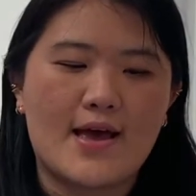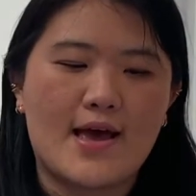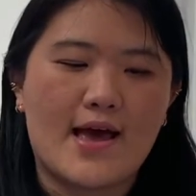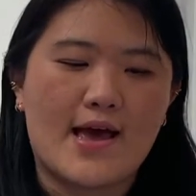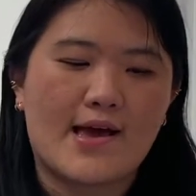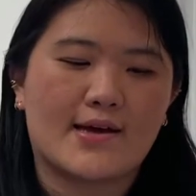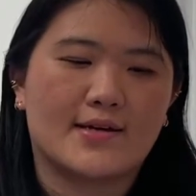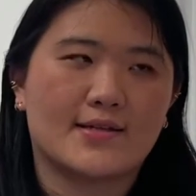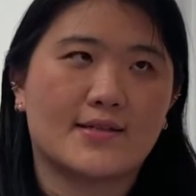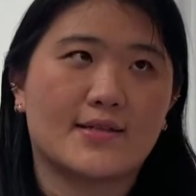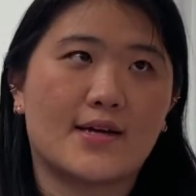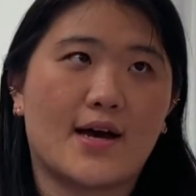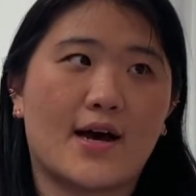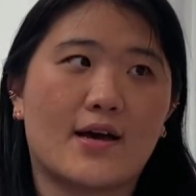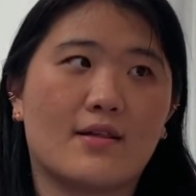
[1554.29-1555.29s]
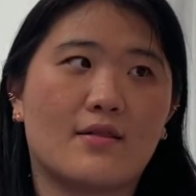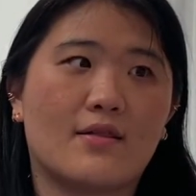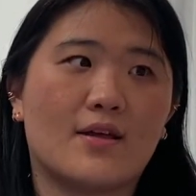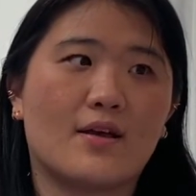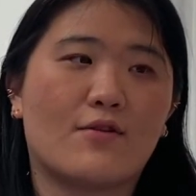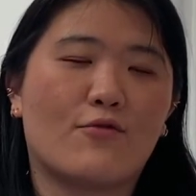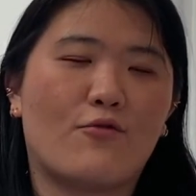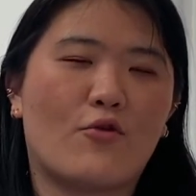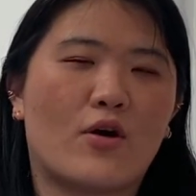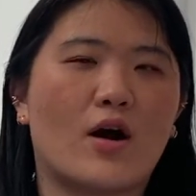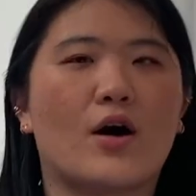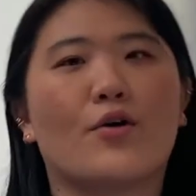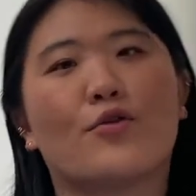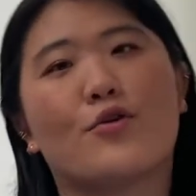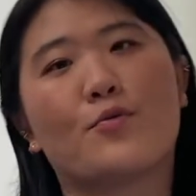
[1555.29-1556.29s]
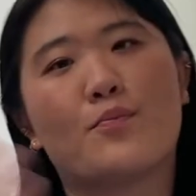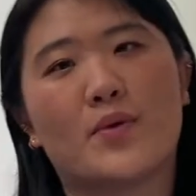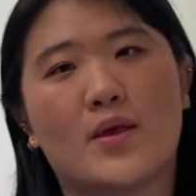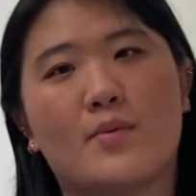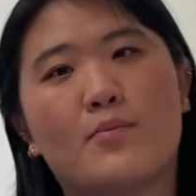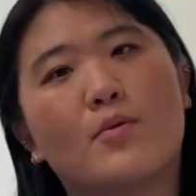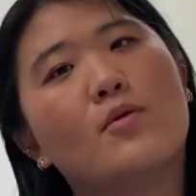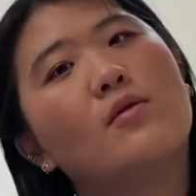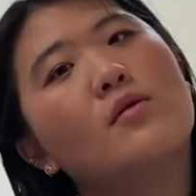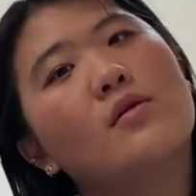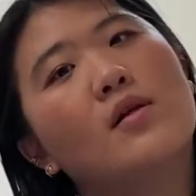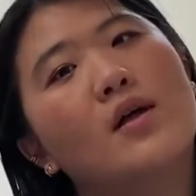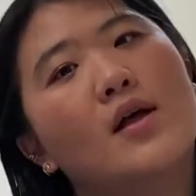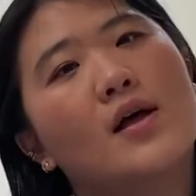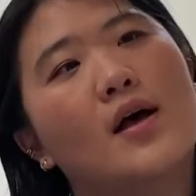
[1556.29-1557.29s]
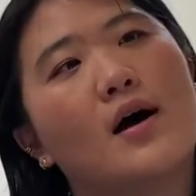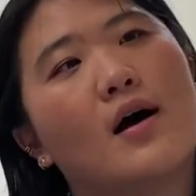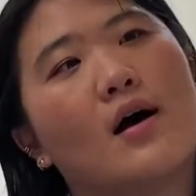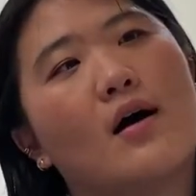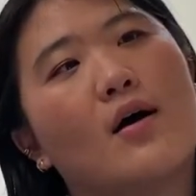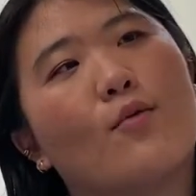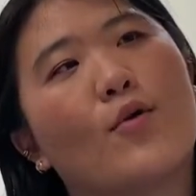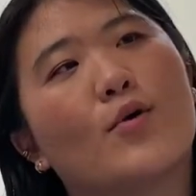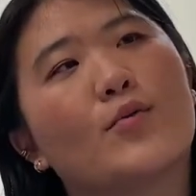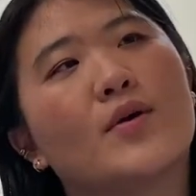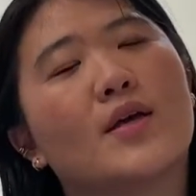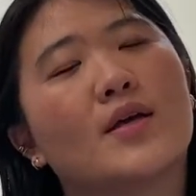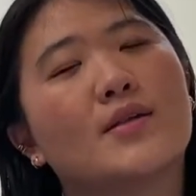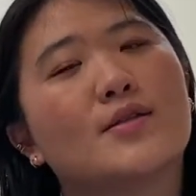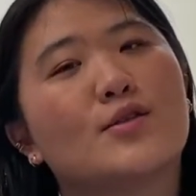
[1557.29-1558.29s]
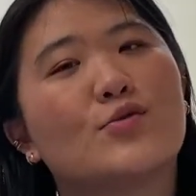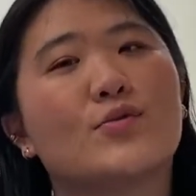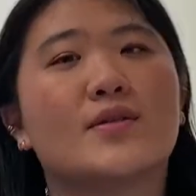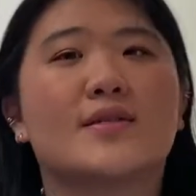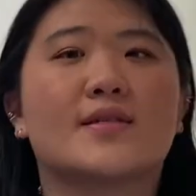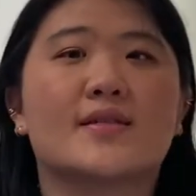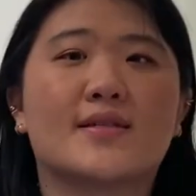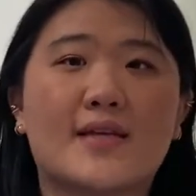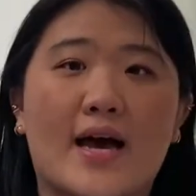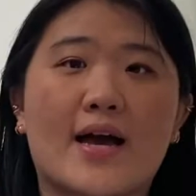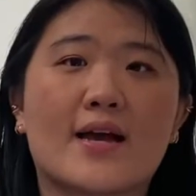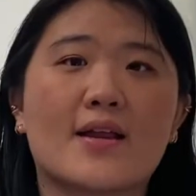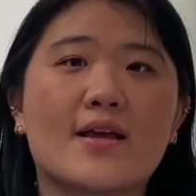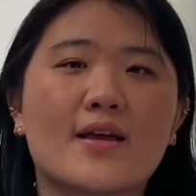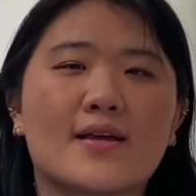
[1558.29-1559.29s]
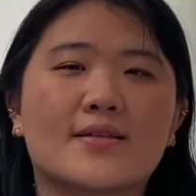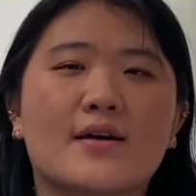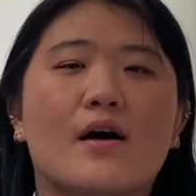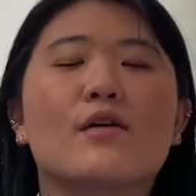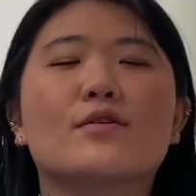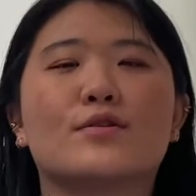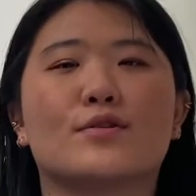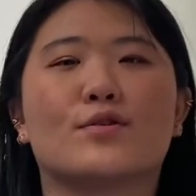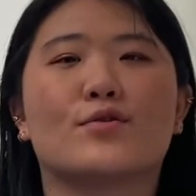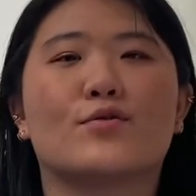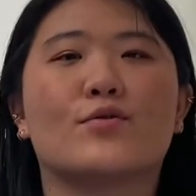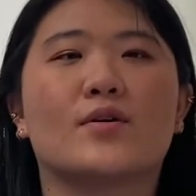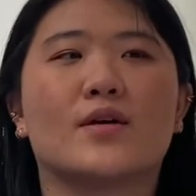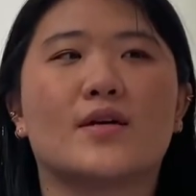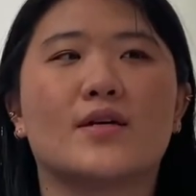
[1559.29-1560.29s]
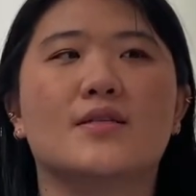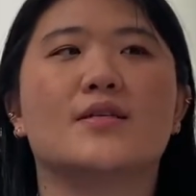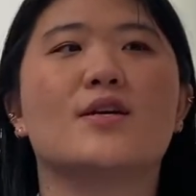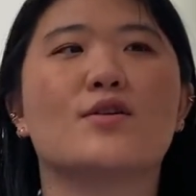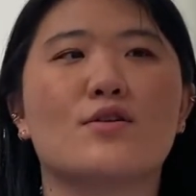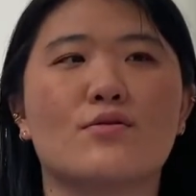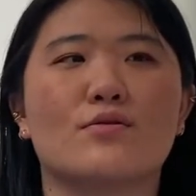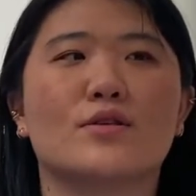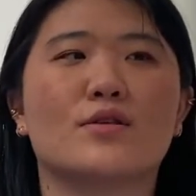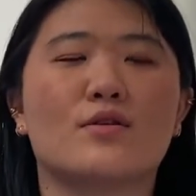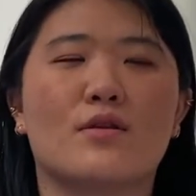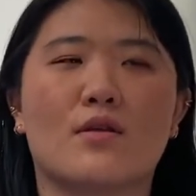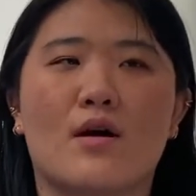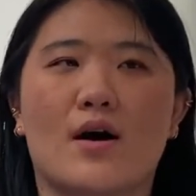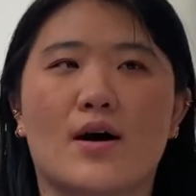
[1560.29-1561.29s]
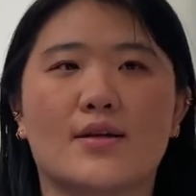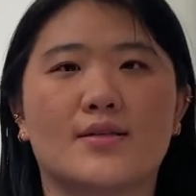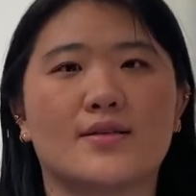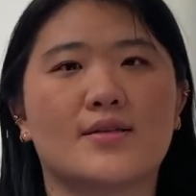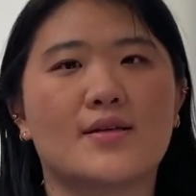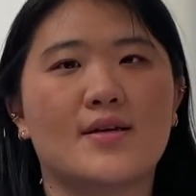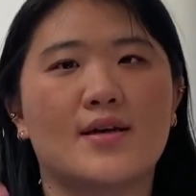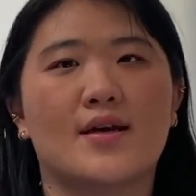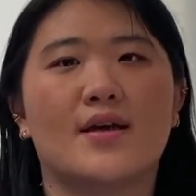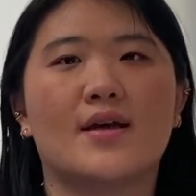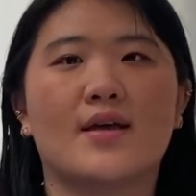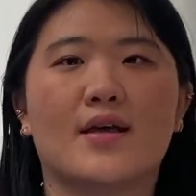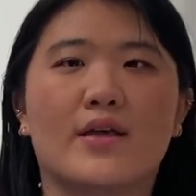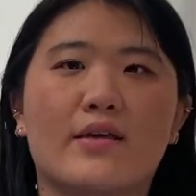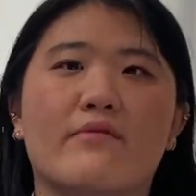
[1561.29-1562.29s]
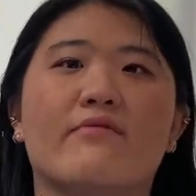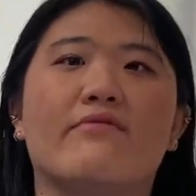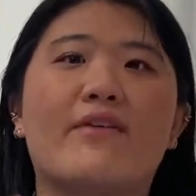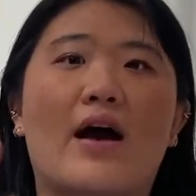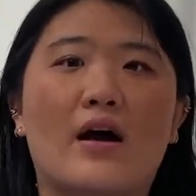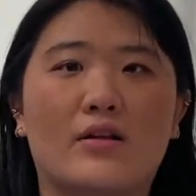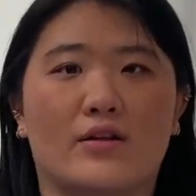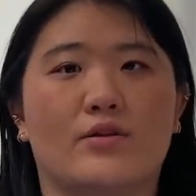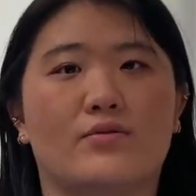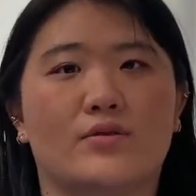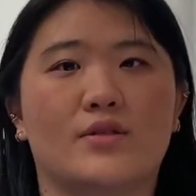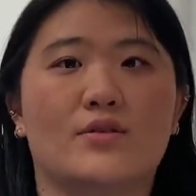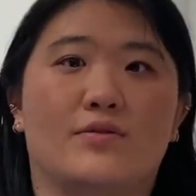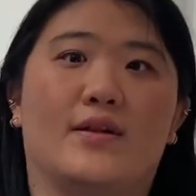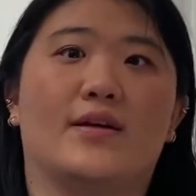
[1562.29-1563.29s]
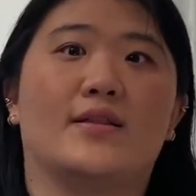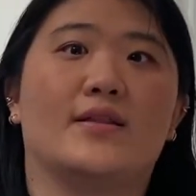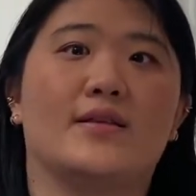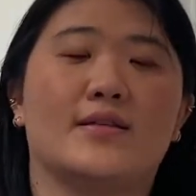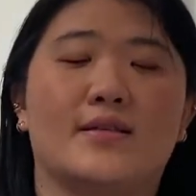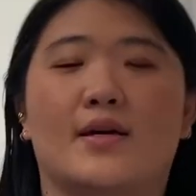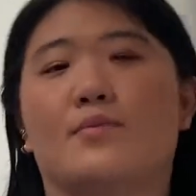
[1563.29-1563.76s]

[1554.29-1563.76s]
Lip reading: And I think for other people, what we can do in society is also continue to not give value to like these